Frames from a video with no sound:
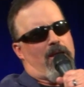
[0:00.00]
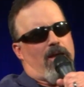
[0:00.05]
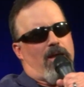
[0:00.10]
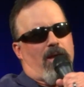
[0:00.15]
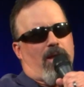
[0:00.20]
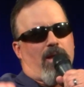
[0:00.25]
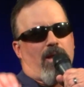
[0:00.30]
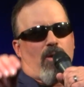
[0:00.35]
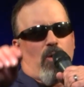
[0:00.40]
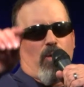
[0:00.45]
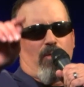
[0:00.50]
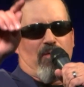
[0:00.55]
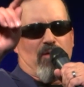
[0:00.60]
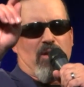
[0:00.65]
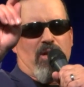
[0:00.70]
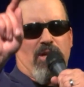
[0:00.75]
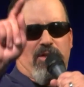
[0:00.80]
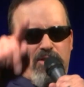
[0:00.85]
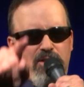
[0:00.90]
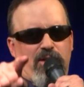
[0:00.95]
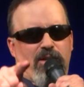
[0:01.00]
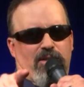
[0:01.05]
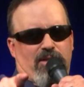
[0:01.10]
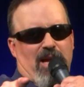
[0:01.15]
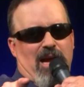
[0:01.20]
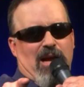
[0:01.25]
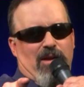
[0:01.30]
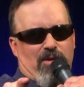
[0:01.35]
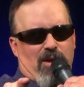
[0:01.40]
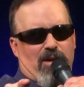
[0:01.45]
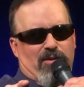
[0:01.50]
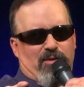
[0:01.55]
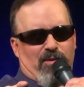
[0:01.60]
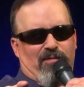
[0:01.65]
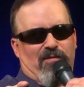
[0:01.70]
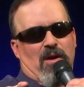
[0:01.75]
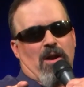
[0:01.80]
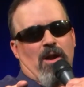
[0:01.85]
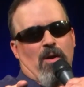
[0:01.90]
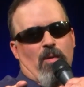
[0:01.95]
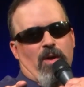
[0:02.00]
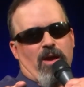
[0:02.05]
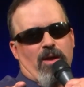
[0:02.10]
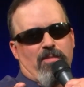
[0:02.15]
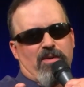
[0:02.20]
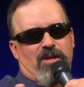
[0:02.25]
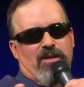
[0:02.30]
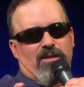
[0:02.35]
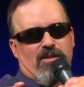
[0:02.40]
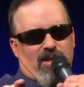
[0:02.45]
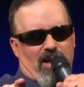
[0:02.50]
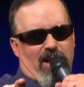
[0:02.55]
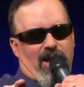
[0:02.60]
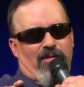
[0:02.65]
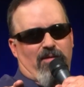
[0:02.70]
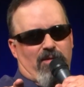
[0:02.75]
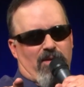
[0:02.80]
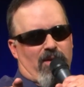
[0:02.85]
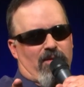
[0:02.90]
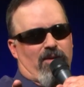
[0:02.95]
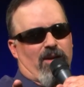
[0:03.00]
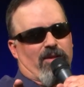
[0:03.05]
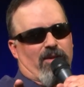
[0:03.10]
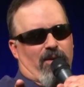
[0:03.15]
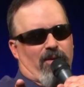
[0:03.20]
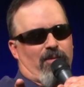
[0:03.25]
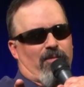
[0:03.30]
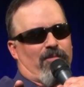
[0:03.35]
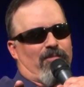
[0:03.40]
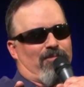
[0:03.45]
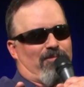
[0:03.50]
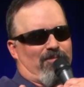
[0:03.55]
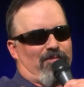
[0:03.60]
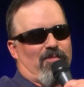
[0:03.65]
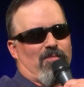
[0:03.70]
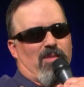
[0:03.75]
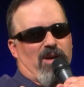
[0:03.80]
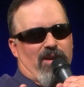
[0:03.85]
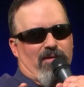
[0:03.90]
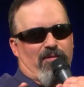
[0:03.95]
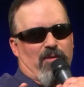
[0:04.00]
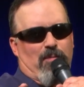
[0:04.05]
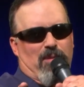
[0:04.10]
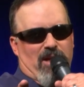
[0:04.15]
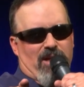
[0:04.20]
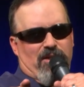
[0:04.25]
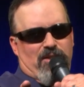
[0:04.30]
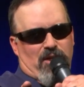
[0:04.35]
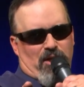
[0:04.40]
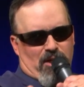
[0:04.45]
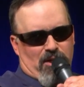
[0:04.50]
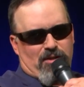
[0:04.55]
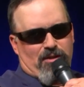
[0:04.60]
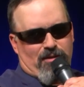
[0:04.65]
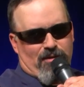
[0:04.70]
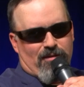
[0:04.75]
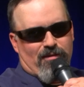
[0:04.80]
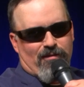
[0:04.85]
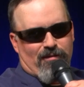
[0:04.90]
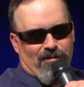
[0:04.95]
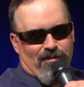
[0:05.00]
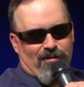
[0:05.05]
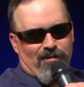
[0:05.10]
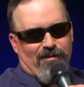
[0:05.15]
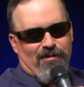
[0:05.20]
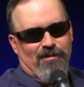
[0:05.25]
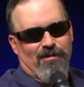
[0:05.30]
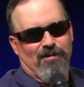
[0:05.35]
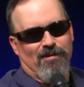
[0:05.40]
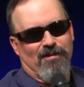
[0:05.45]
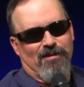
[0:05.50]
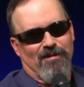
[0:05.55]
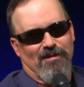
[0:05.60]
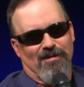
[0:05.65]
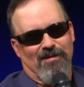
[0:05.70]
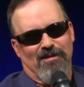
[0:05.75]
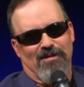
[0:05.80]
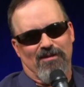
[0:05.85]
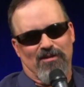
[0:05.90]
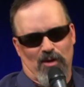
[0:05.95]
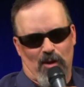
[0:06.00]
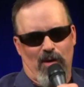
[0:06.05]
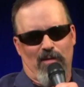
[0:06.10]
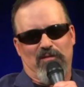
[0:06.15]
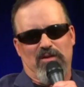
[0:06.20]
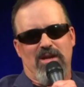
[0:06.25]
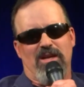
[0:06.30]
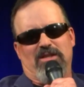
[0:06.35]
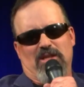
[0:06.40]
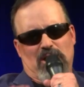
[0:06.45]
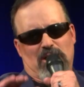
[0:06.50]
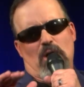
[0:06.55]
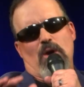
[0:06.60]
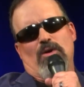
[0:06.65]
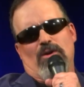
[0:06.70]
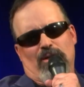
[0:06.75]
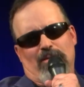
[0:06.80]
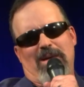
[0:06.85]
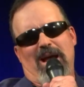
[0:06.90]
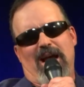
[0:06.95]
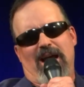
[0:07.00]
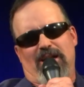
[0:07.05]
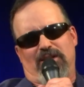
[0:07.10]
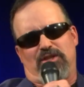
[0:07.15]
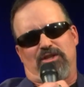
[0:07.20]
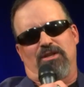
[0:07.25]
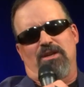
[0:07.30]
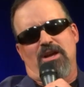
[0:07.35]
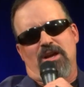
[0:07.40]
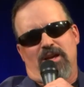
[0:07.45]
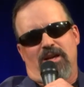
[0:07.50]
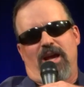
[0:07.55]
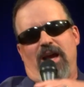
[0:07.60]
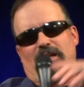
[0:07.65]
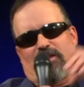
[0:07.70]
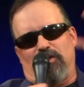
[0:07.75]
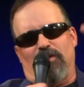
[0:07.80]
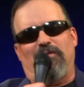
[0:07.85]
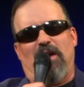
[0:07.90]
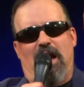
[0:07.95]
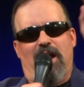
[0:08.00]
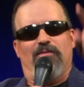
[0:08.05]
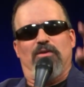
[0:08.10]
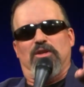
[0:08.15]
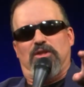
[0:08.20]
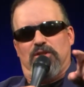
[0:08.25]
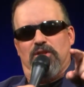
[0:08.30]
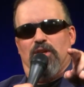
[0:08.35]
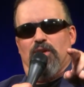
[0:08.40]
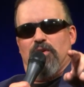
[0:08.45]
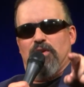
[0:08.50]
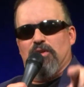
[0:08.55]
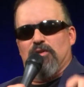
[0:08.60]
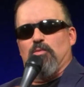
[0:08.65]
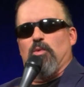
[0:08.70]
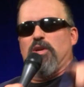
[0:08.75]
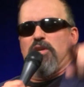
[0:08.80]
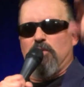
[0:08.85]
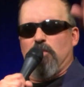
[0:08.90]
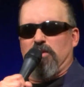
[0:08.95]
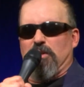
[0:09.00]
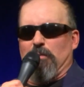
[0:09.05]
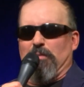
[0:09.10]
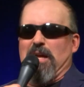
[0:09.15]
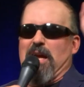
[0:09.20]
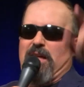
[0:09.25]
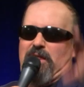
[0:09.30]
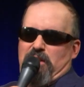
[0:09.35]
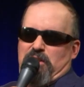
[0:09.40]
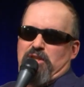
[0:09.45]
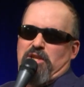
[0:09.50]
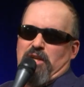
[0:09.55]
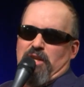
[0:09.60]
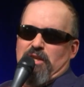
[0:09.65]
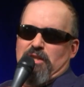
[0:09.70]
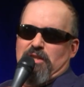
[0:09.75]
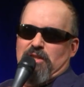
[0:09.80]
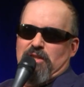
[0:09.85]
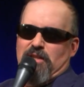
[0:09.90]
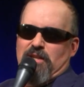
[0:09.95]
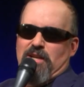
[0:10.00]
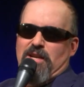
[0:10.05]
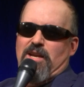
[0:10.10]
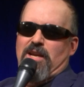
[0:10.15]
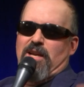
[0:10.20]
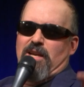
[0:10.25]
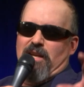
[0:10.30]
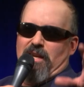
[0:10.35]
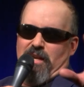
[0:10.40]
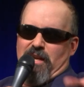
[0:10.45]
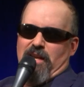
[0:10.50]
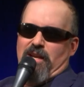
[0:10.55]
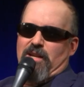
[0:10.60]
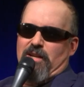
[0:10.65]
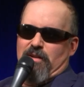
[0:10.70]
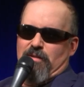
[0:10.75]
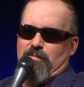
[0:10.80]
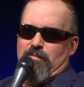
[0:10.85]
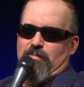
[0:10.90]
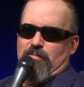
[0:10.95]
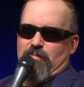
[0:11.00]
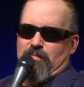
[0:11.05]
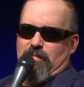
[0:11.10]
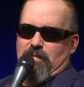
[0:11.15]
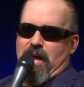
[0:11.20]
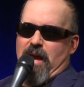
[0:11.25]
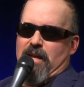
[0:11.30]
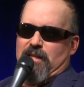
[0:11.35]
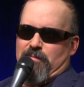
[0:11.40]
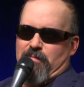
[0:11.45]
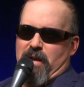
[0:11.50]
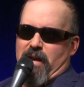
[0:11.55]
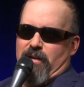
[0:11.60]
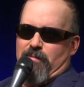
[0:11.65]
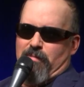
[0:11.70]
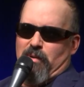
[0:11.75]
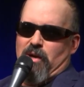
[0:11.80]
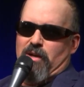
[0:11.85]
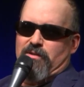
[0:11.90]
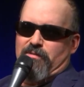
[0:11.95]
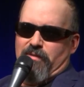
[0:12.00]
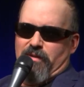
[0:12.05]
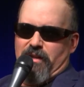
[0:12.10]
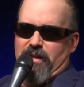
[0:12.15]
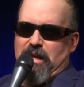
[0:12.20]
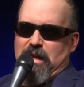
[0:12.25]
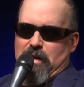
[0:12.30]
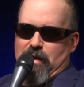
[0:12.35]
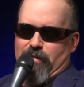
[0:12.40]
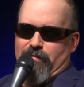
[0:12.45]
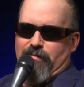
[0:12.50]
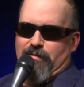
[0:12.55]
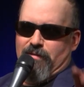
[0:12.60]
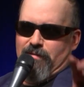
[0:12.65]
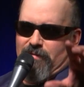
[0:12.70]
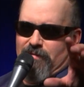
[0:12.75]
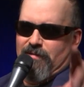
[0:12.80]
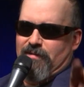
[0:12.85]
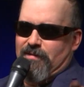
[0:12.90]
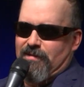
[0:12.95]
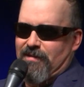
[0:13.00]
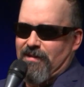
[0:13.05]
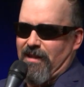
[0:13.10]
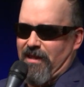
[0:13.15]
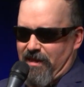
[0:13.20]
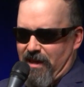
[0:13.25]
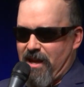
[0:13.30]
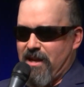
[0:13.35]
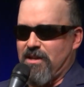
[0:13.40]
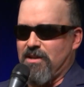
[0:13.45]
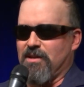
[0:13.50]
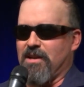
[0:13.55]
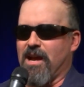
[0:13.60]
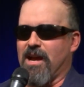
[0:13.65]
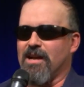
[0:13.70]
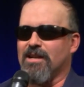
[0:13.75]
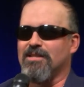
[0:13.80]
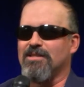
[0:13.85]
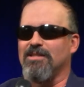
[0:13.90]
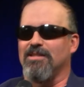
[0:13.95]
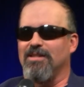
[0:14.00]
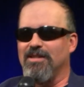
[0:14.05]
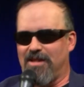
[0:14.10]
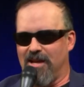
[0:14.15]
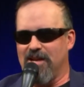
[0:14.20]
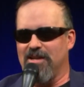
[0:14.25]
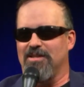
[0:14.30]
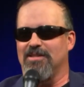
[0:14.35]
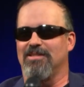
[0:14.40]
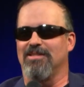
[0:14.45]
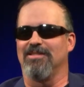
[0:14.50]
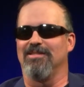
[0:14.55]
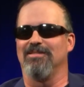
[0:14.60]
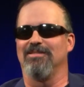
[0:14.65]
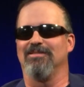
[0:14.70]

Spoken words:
And hopefully it's in a town not too far away because I haven't got the money for plane tickets. So hopefully it's a local match at Survivor Series where you supply the tickets and ask my boss for the day off. Thank you, guys. Thanks.